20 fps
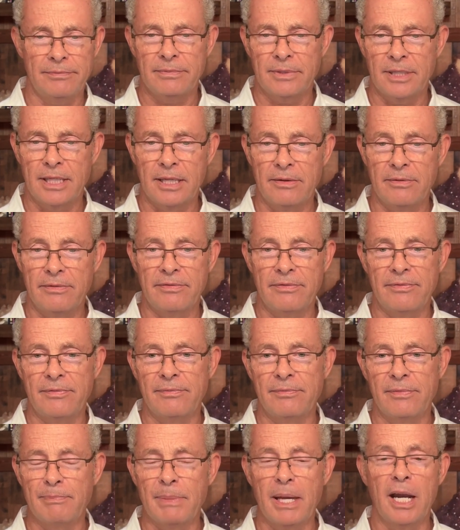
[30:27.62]
you've
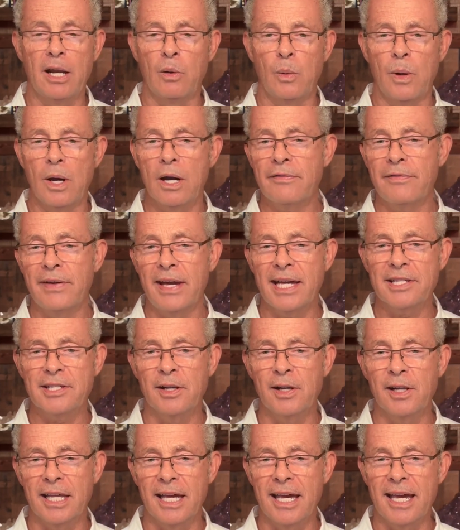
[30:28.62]
been on a water fast
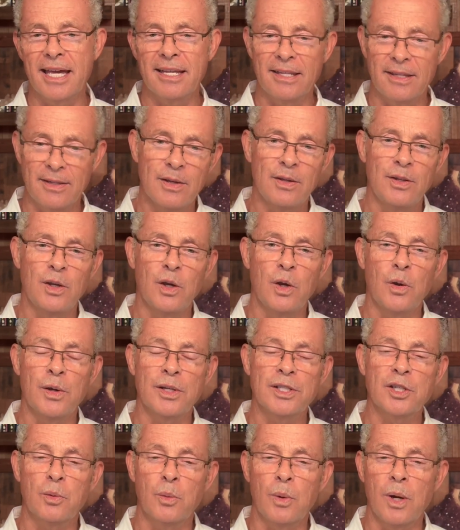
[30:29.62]
all night. You go
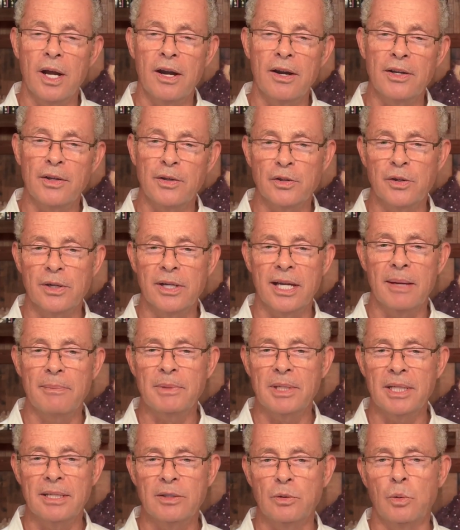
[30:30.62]
get your water, you drink
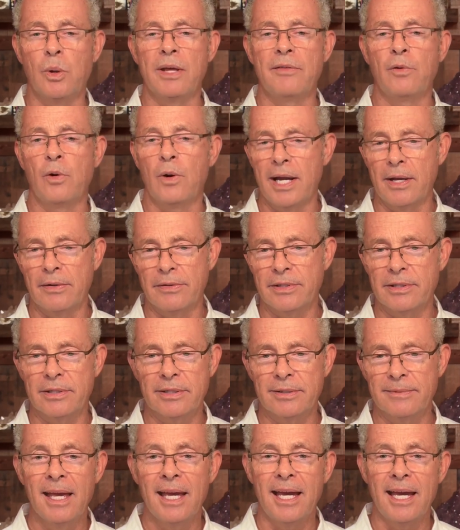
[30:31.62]
up to 24
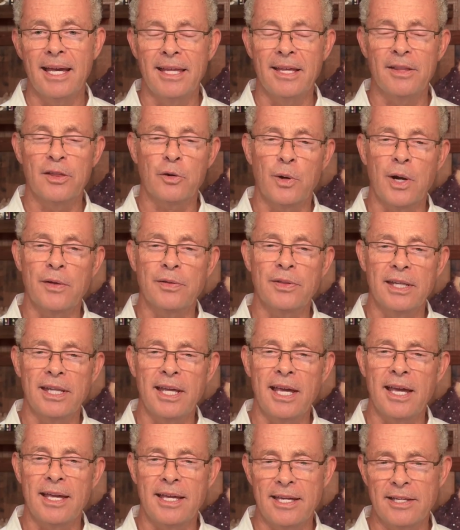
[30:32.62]
ounces. And then throughout the
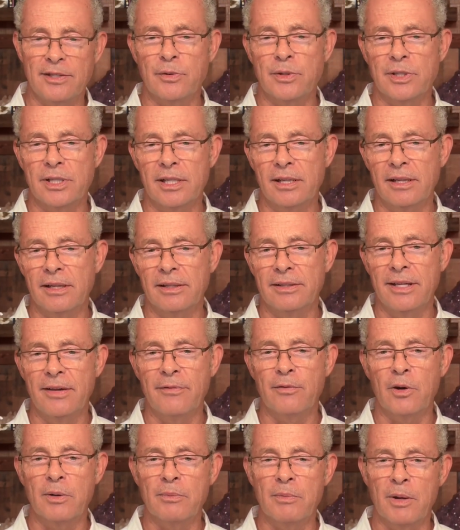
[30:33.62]
day, his was a little
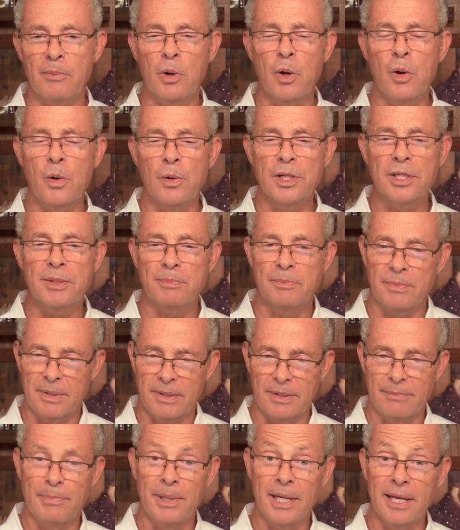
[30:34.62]
different approach,
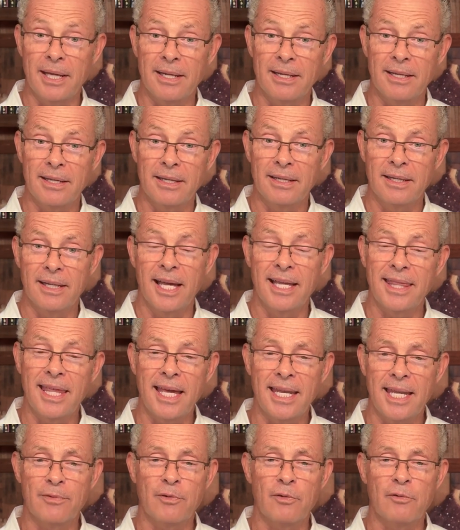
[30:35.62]
but not
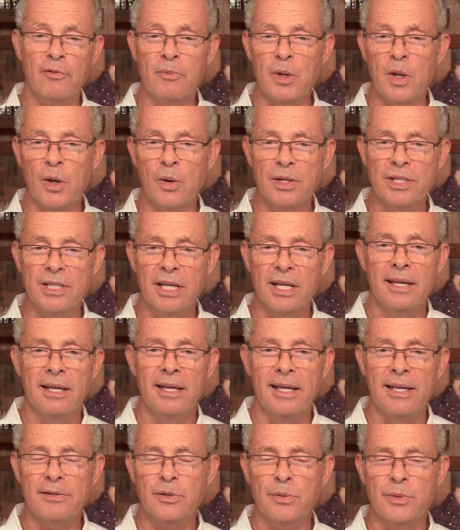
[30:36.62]
that different from yours.
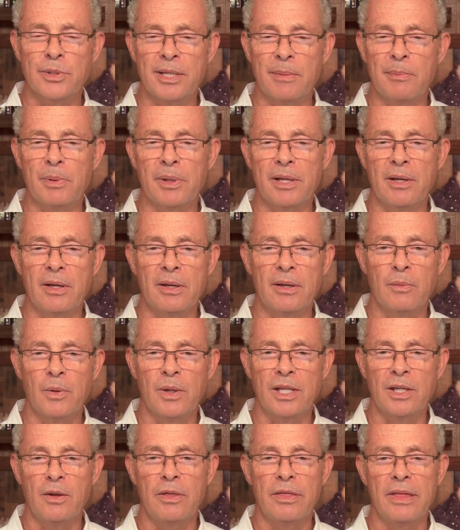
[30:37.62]
His was simply
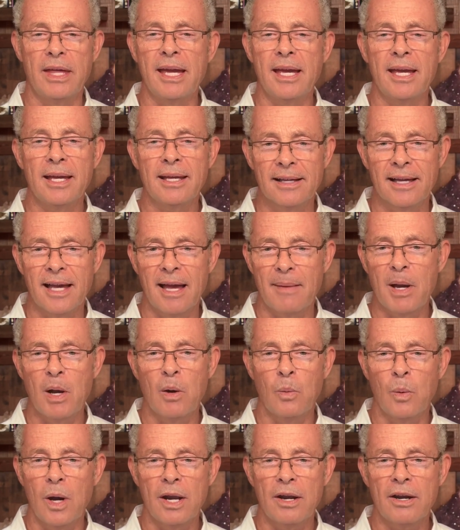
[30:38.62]
when you think
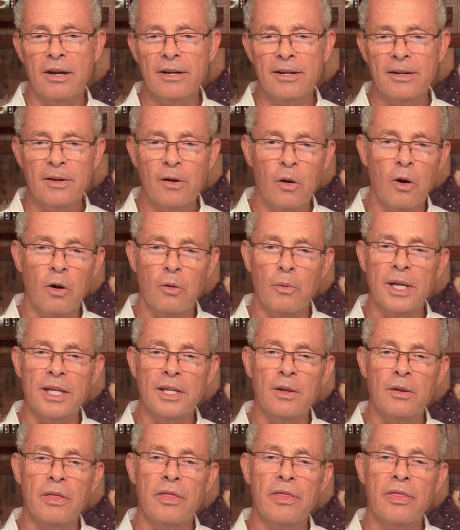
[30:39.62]
about water or when
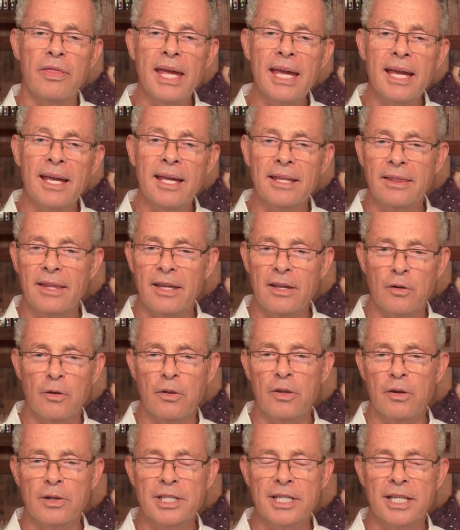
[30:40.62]
you think that you're
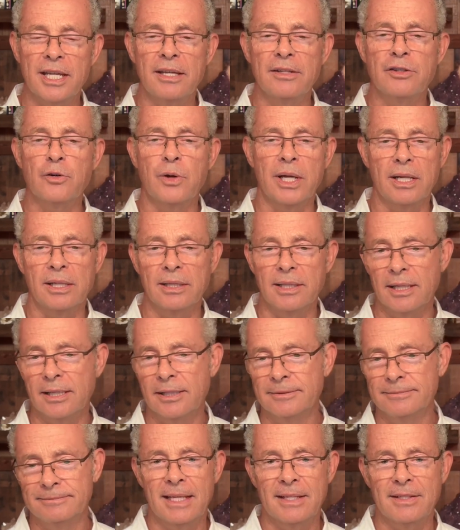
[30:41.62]
thirsty, drink a
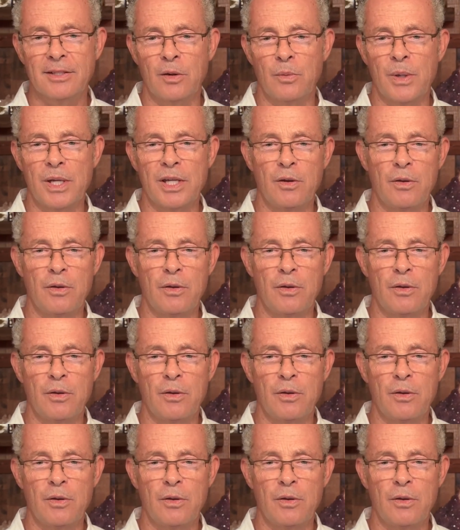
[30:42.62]
little. So when you